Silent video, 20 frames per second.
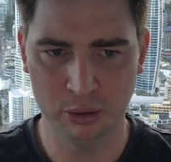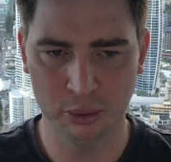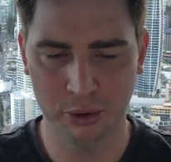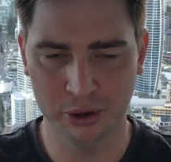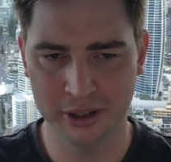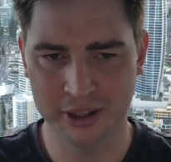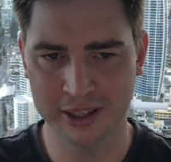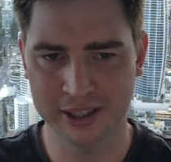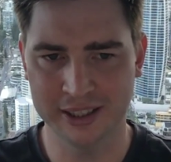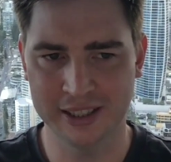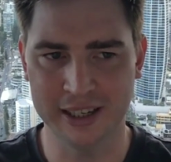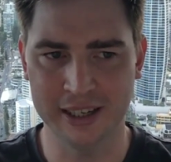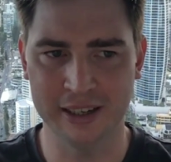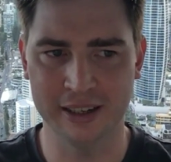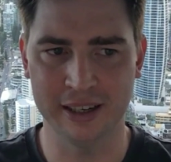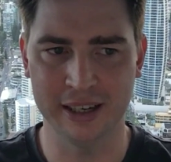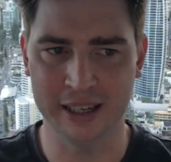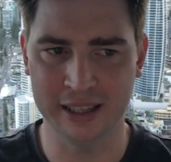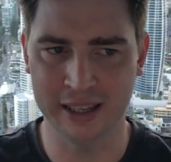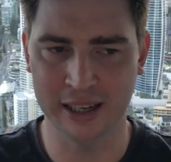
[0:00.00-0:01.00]
point conceded
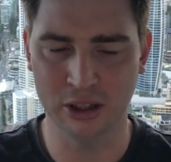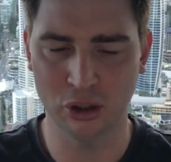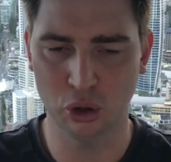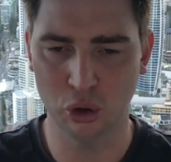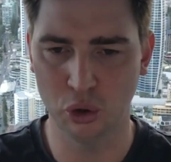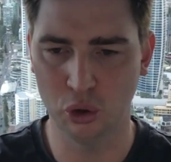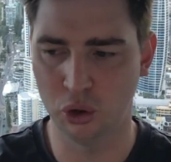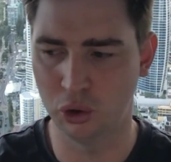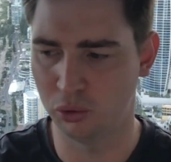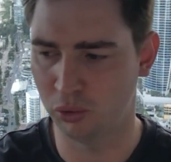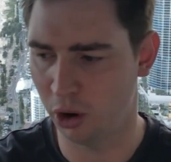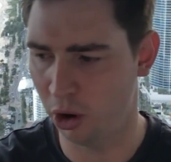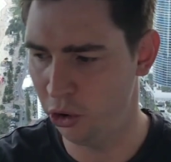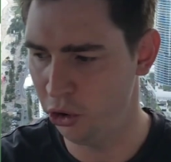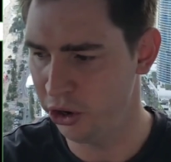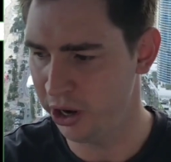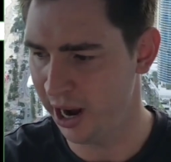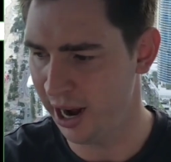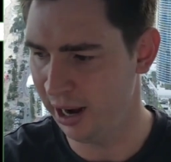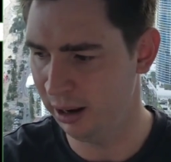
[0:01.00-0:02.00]
in their 2 road
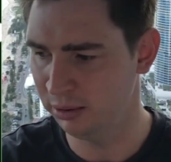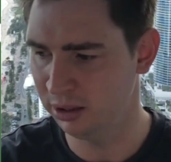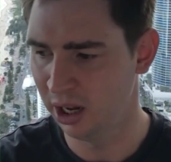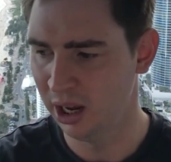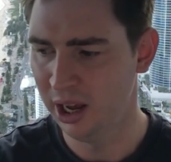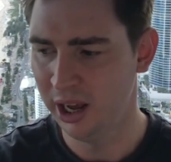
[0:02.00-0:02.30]
games.